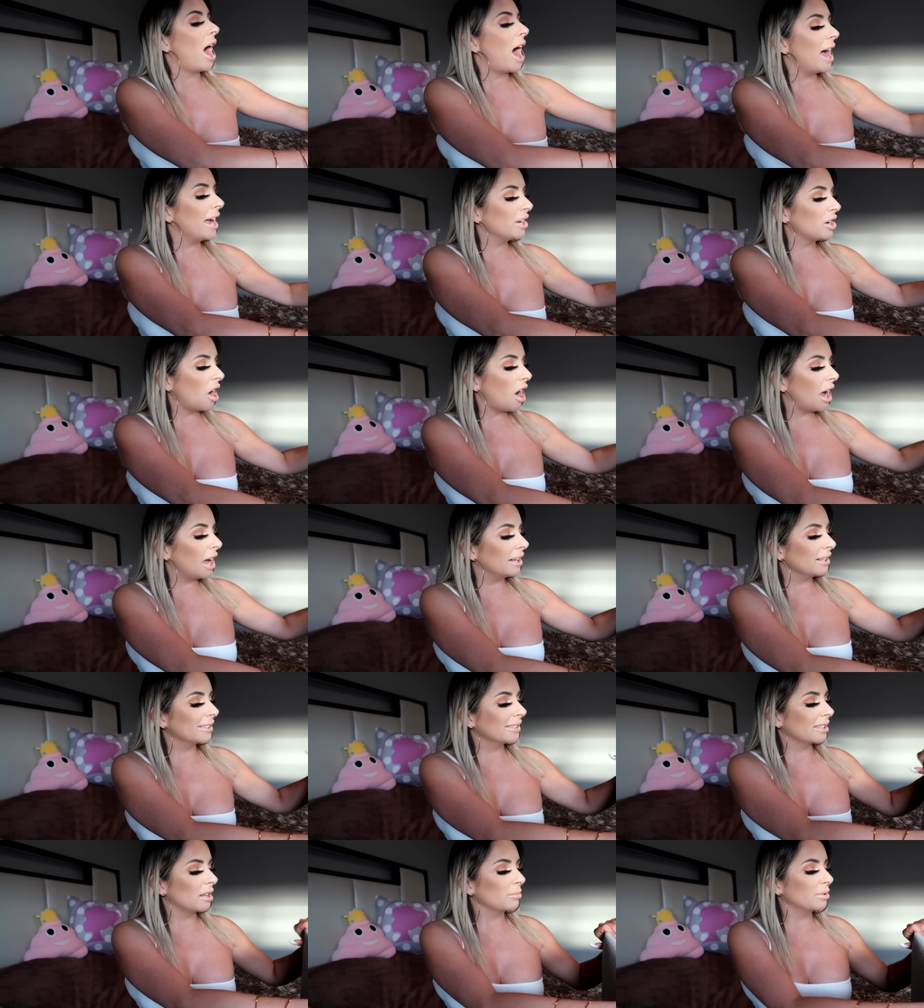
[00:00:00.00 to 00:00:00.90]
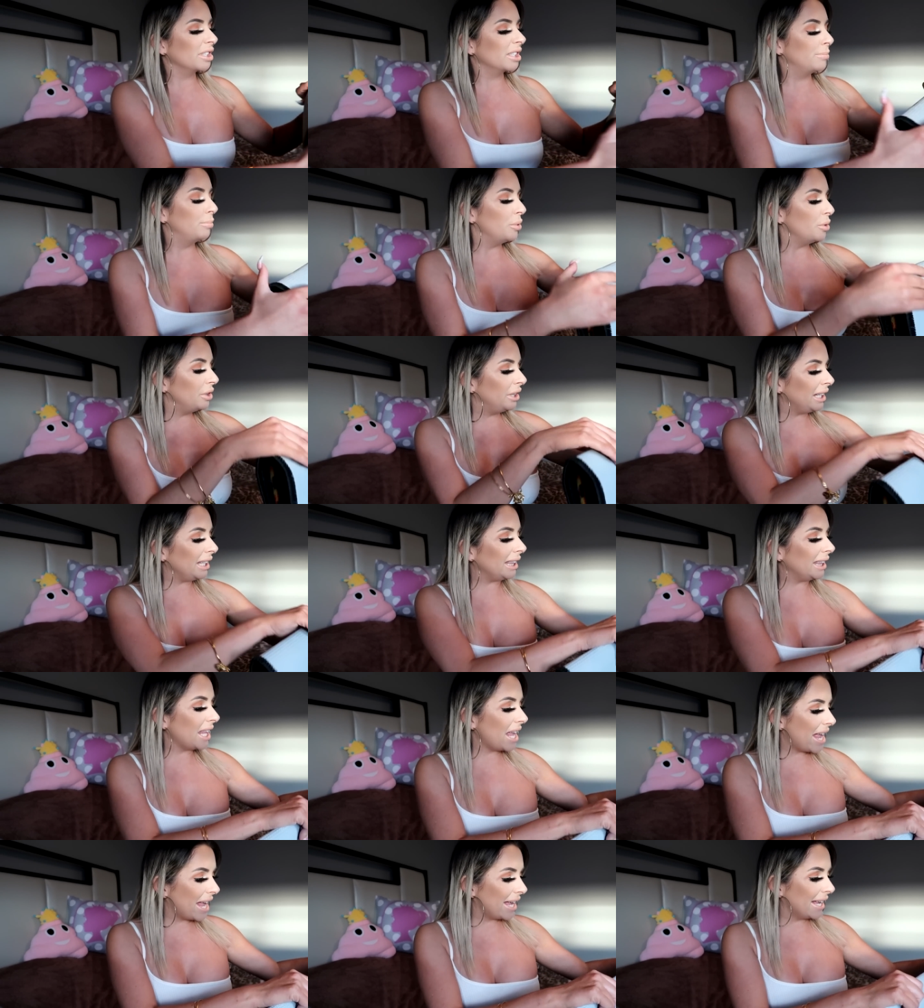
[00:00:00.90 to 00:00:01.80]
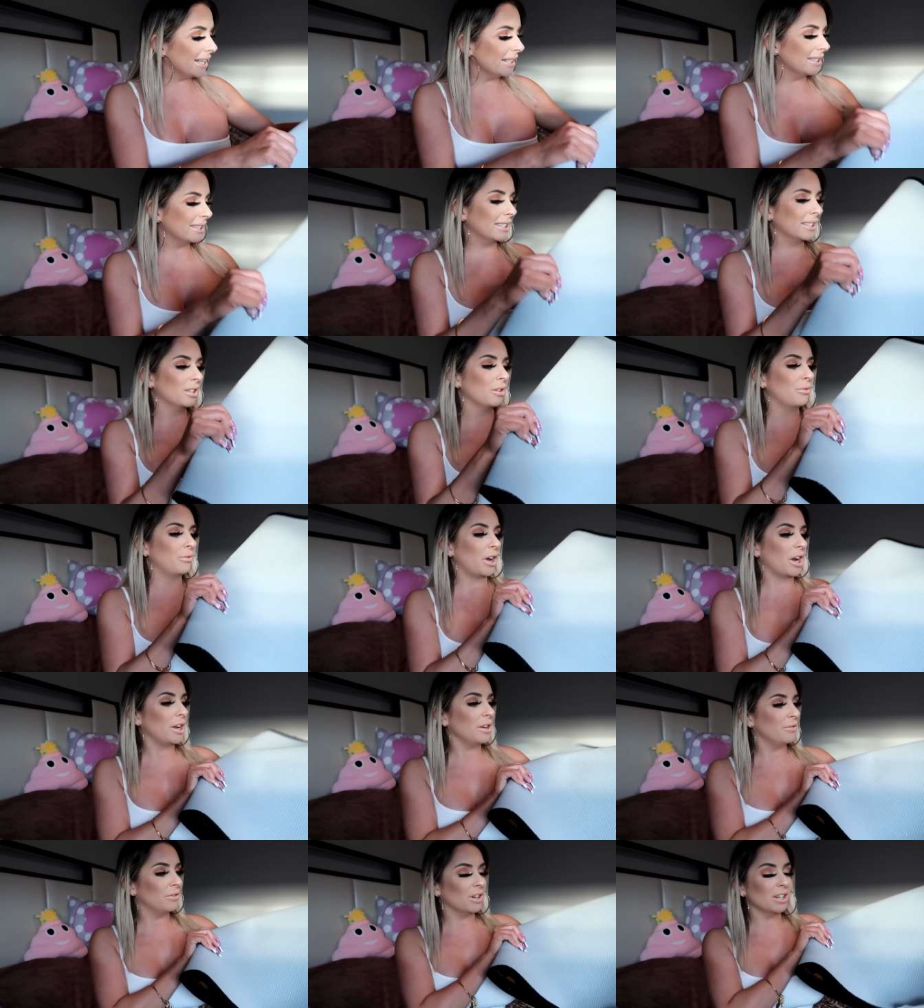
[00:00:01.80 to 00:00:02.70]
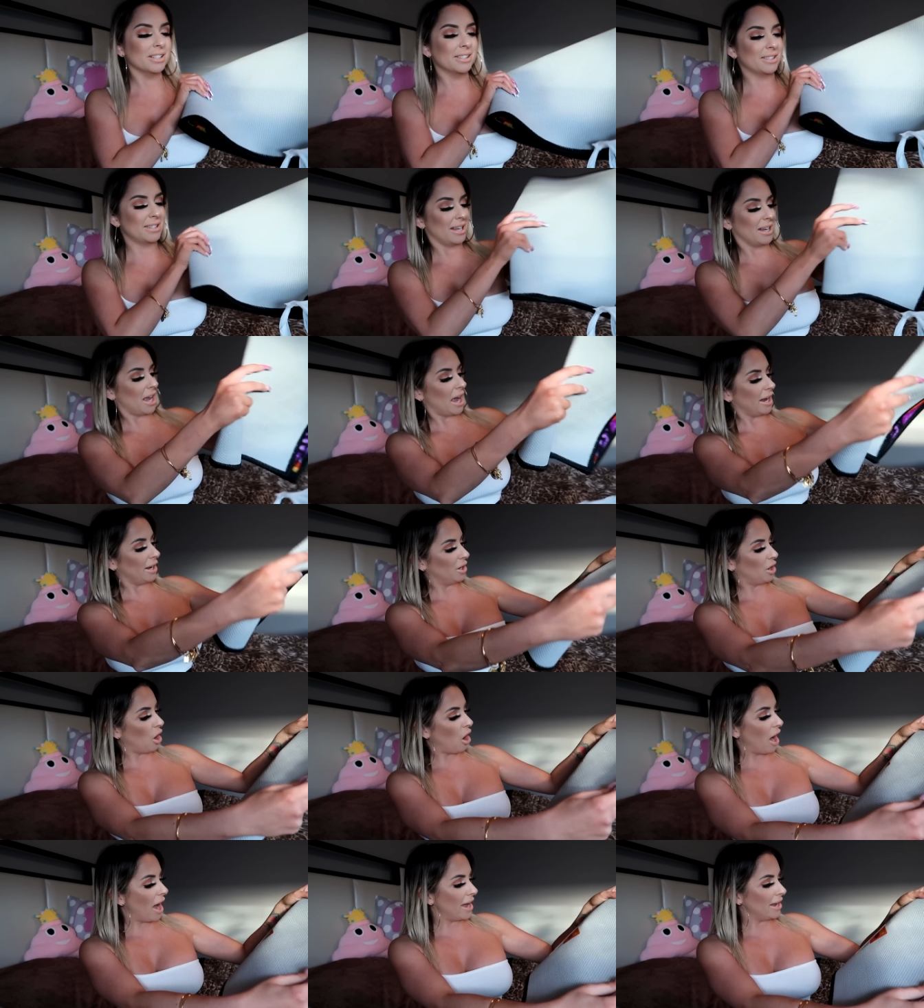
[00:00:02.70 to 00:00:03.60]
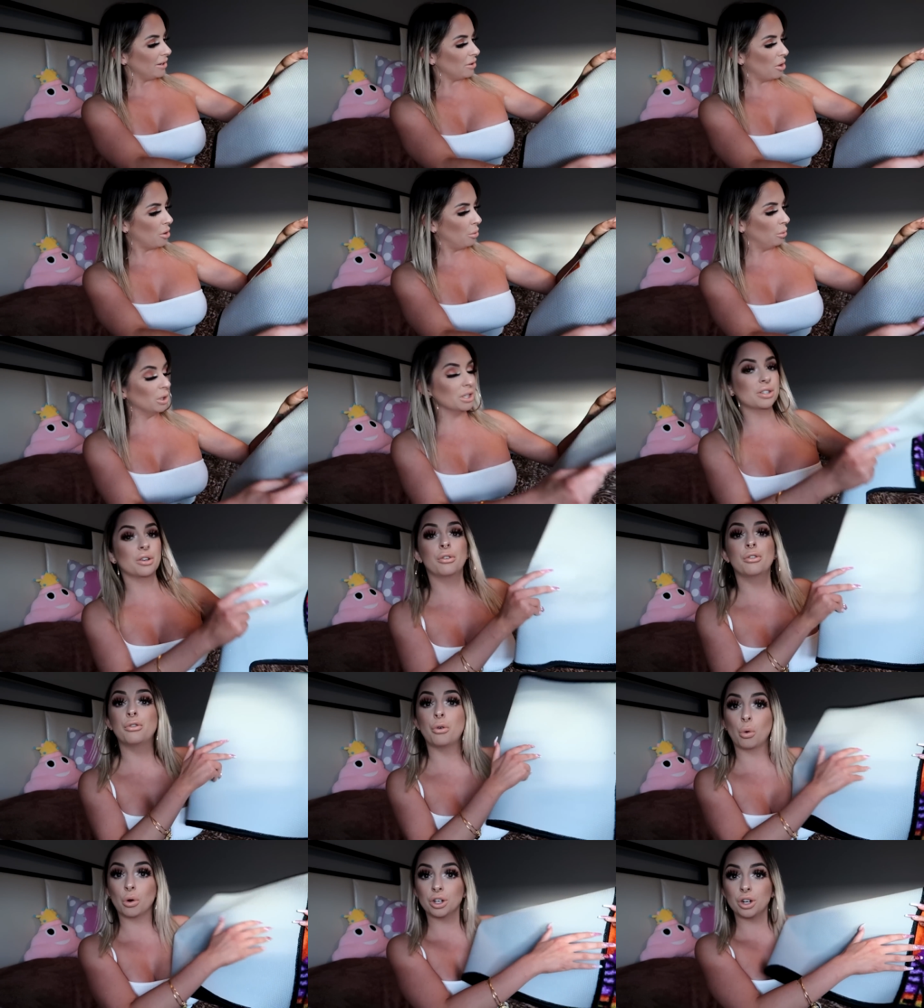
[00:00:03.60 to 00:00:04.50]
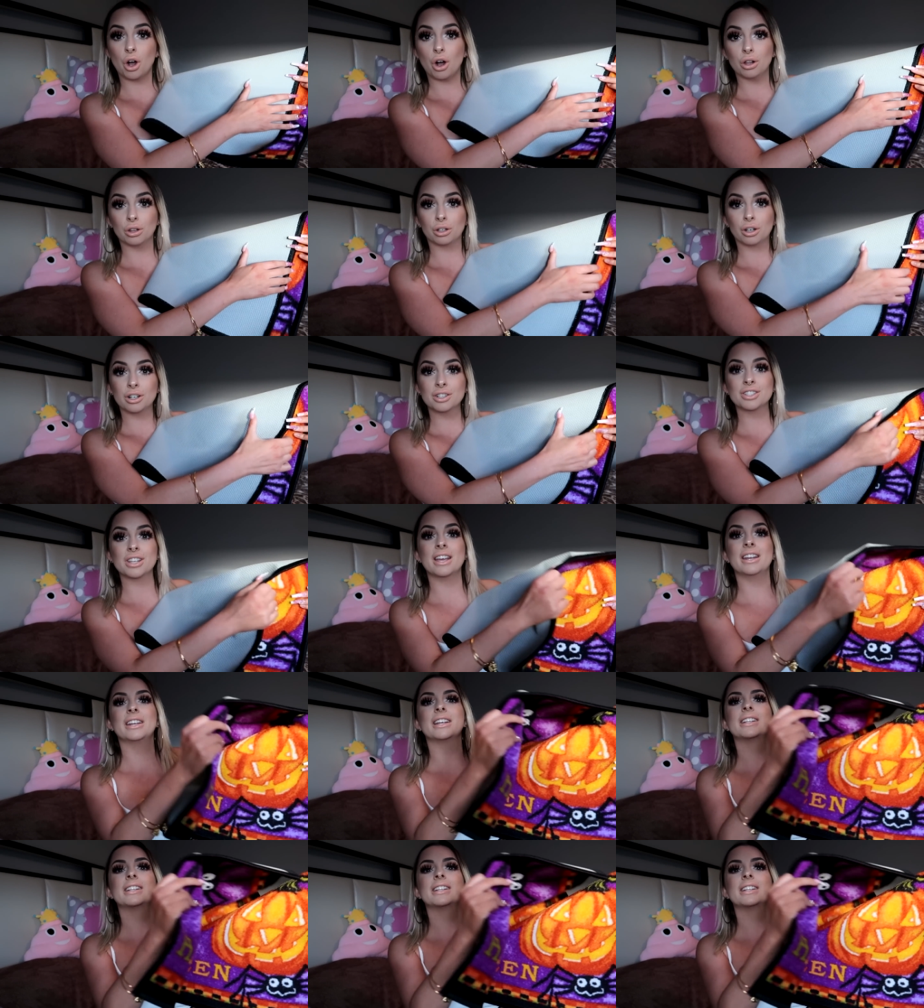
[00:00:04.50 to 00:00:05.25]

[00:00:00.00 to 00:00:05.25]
I got some spooky things. The very first thing I got was $4 and